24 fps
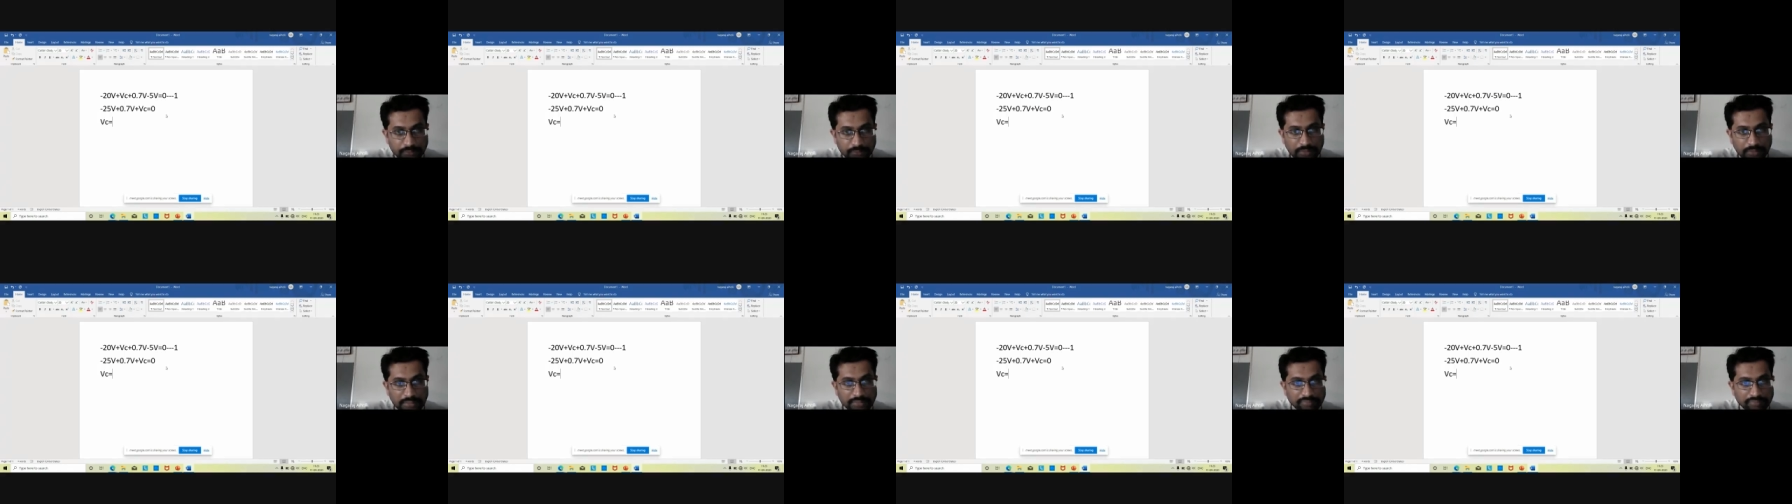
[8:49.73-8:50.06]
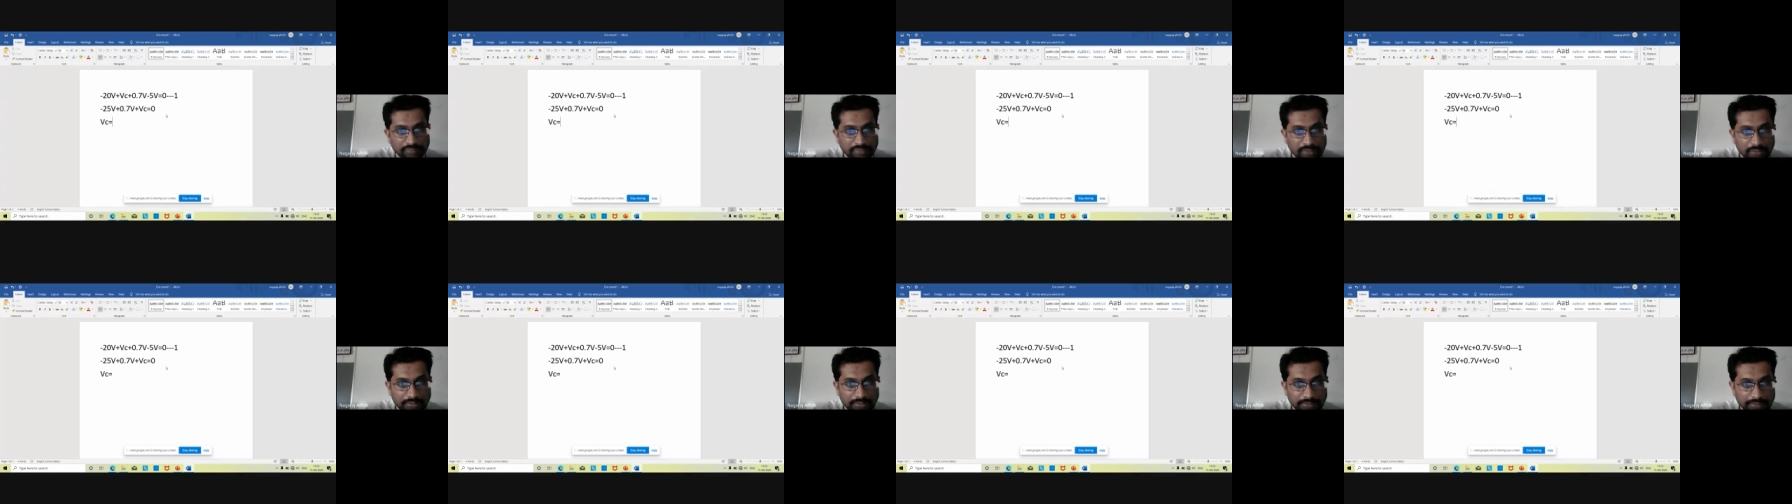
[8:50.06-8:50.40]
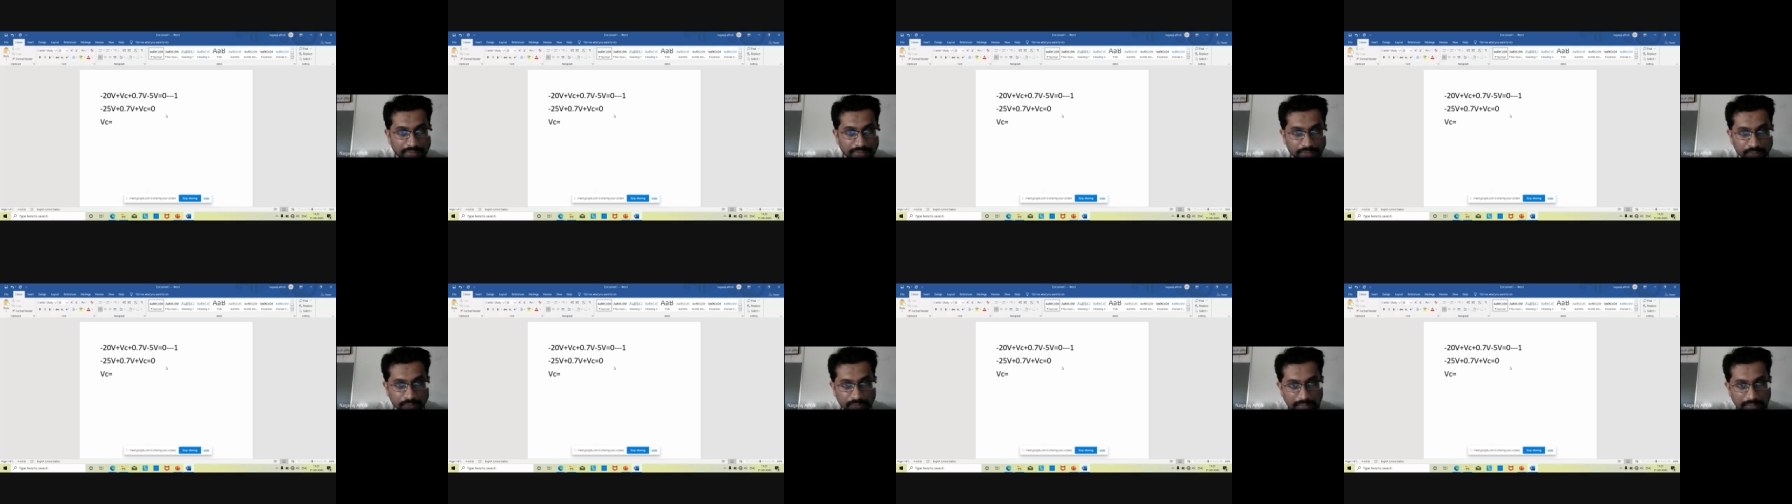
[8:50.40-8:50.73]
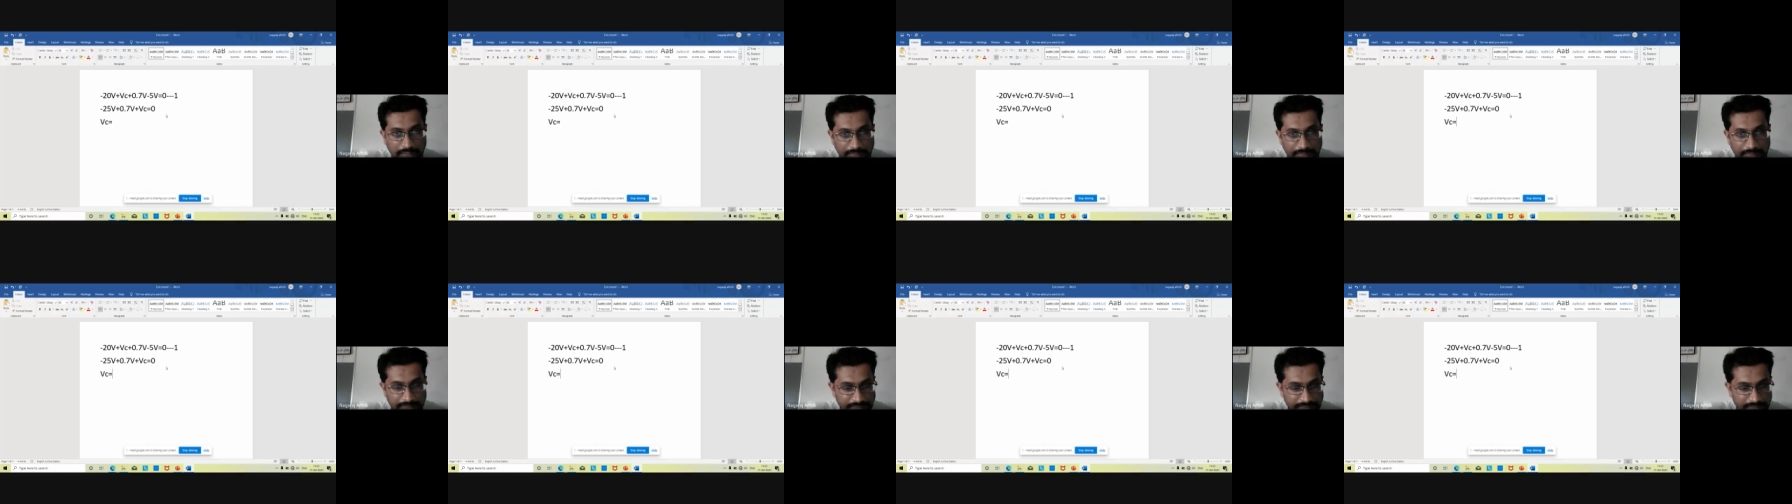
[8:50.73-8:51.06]
25, I'll take it to the
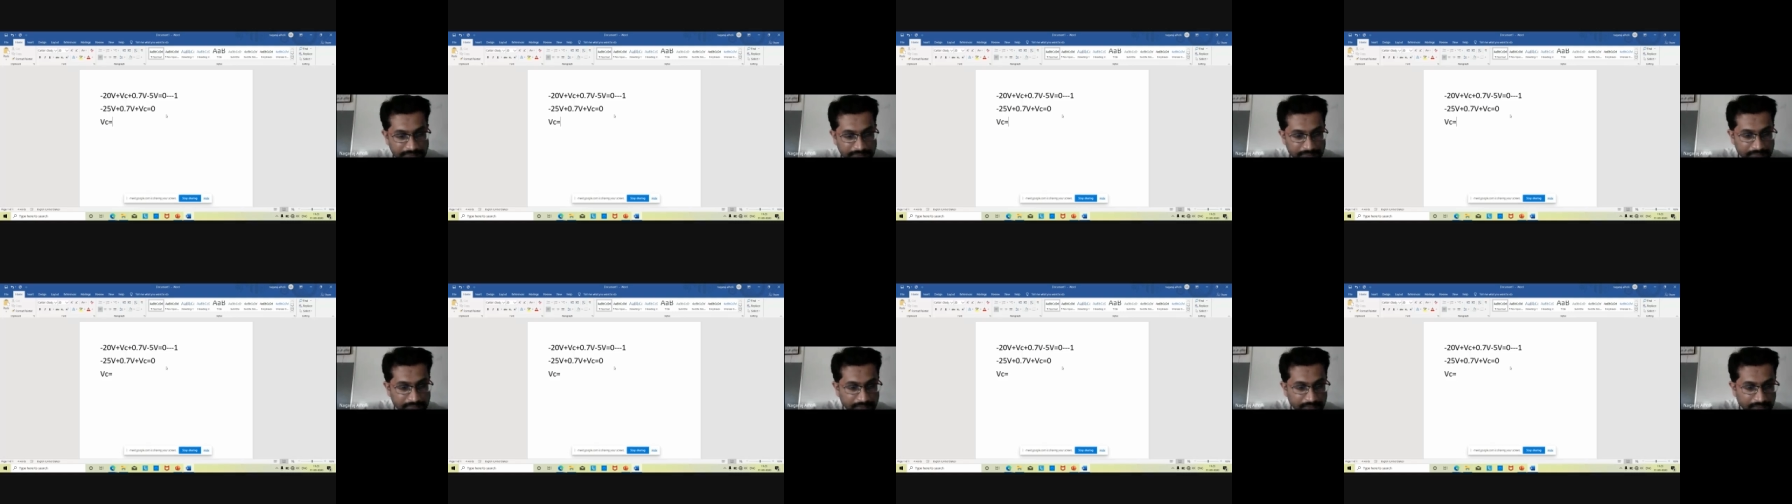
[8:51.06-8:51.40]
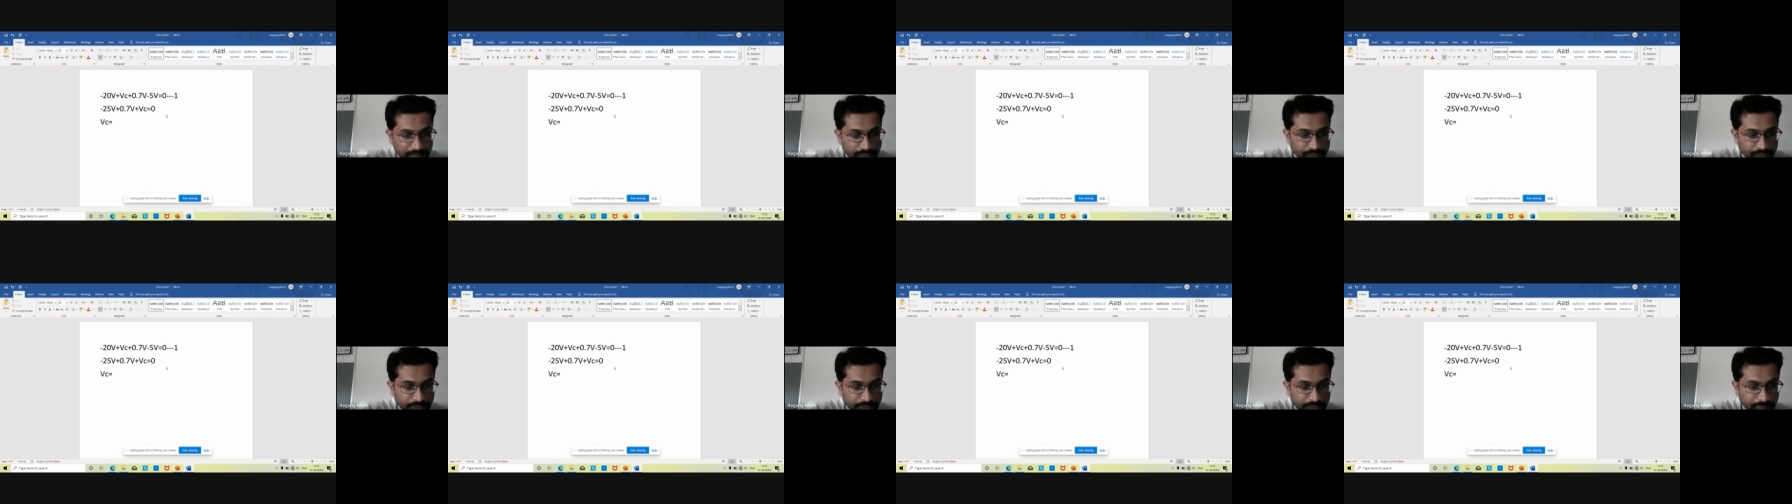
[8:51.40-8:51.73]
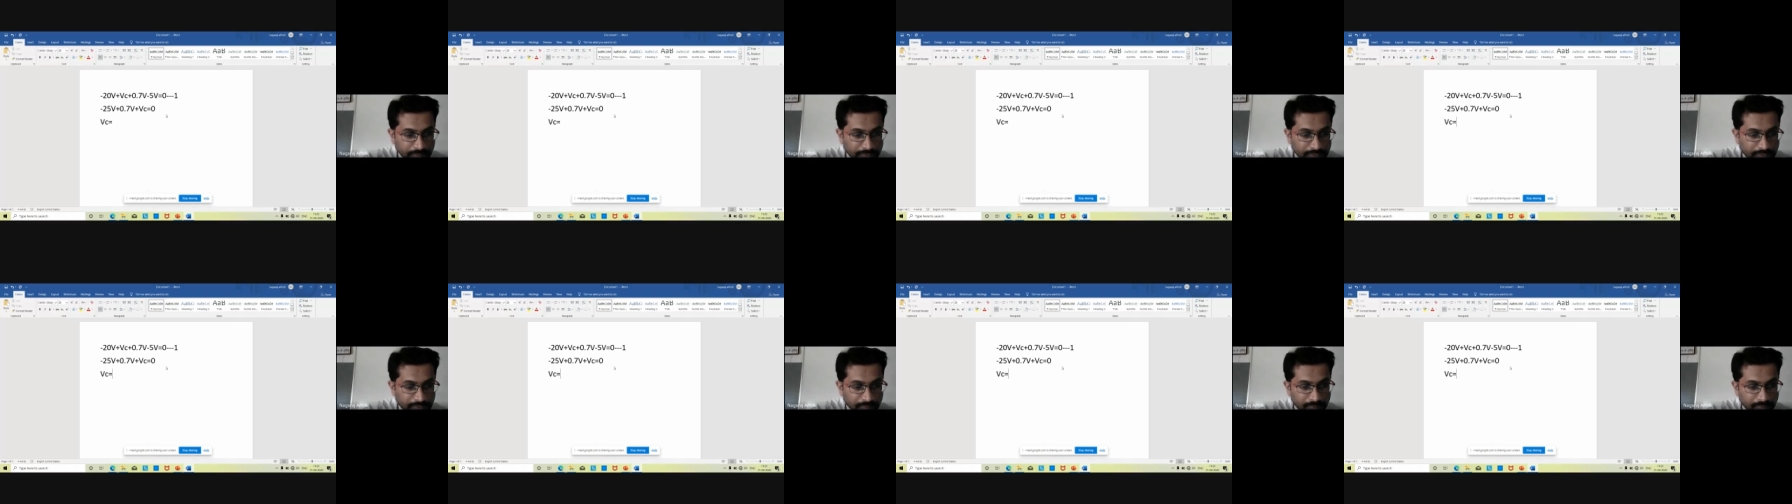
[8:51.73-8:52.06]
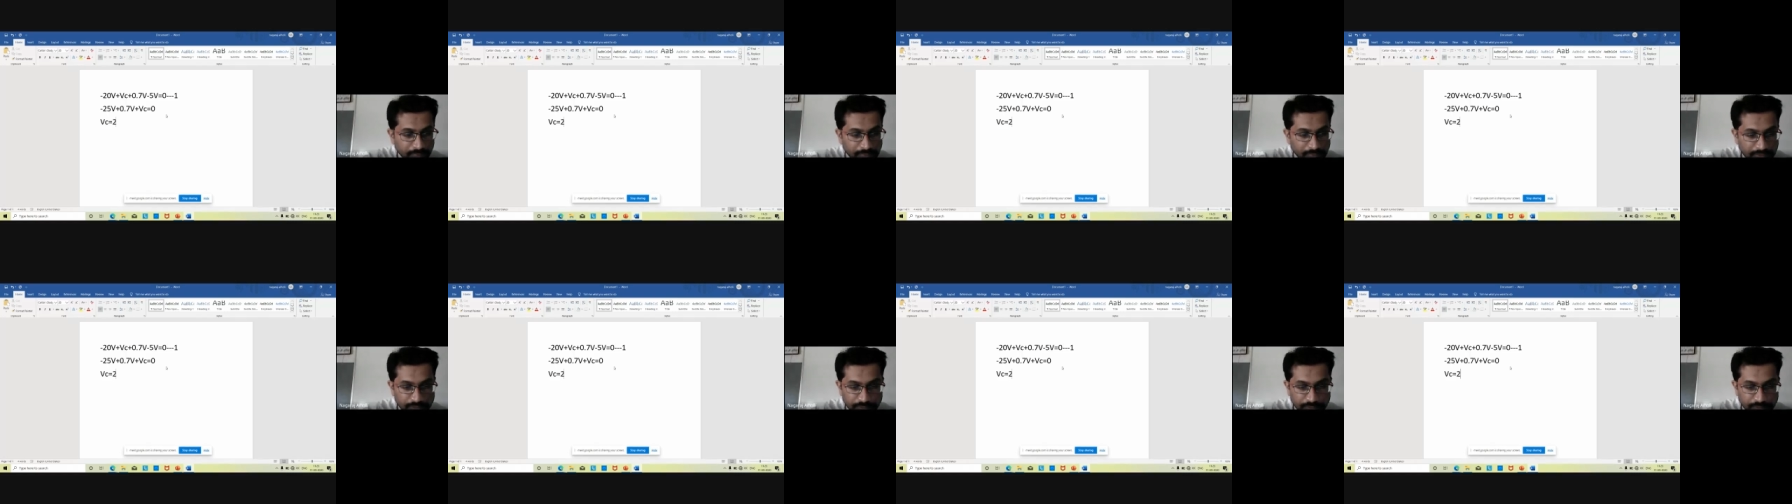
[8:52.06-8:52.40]
RHS. So it will
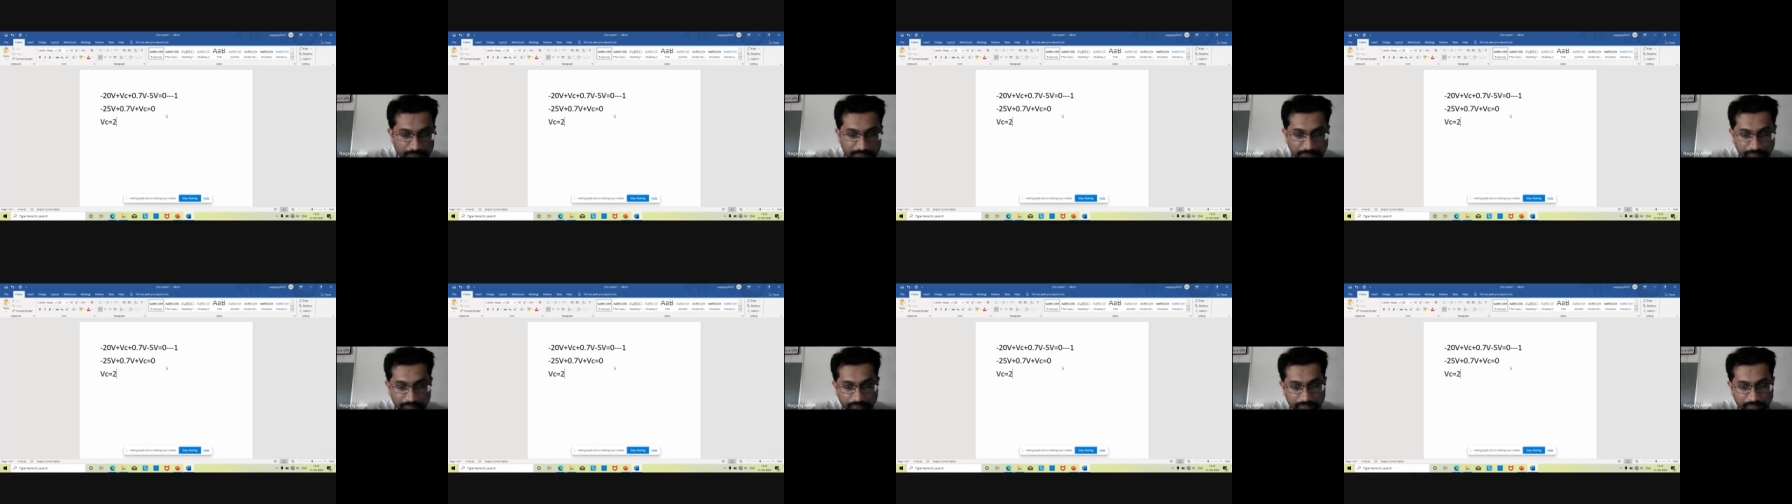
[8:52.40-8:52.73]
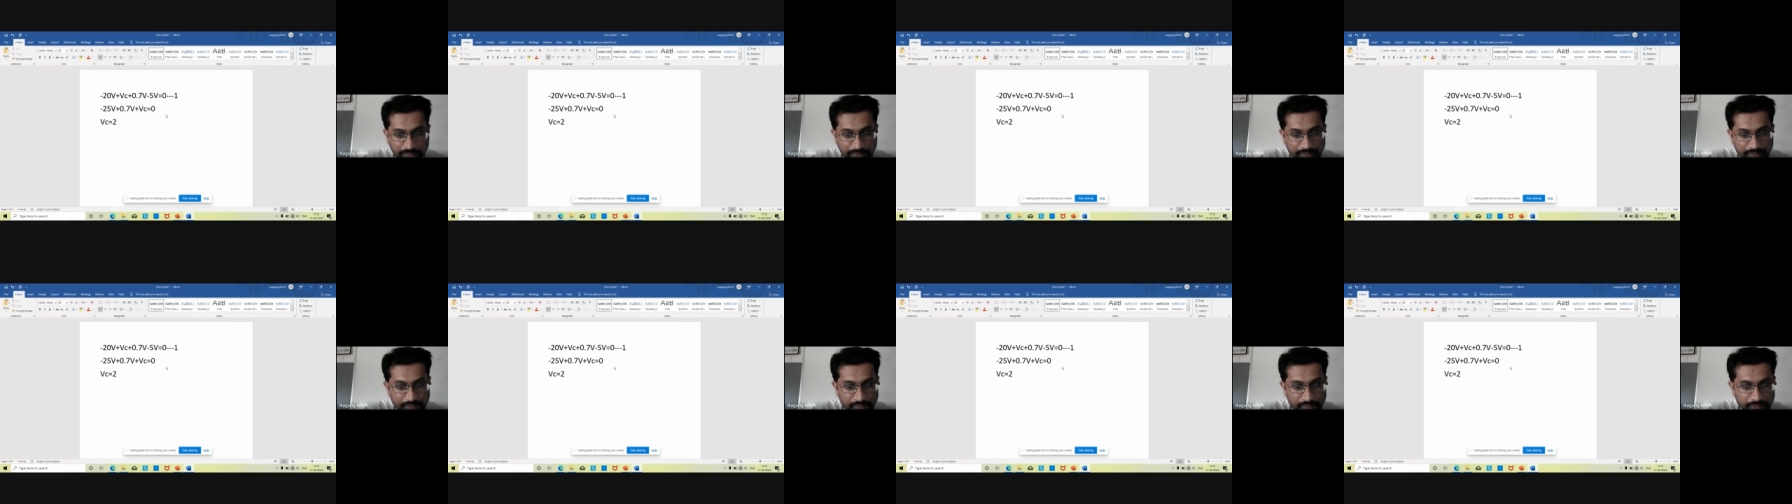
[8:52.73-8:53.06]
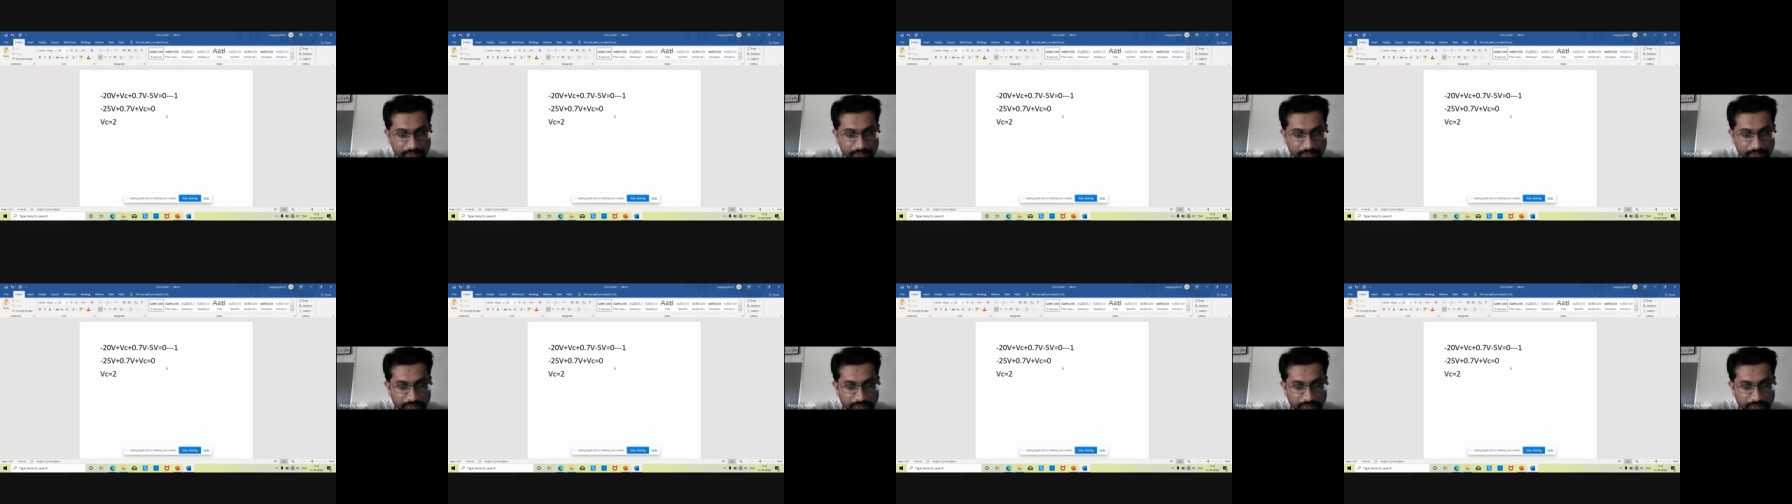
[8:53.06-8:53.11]
become plus 25.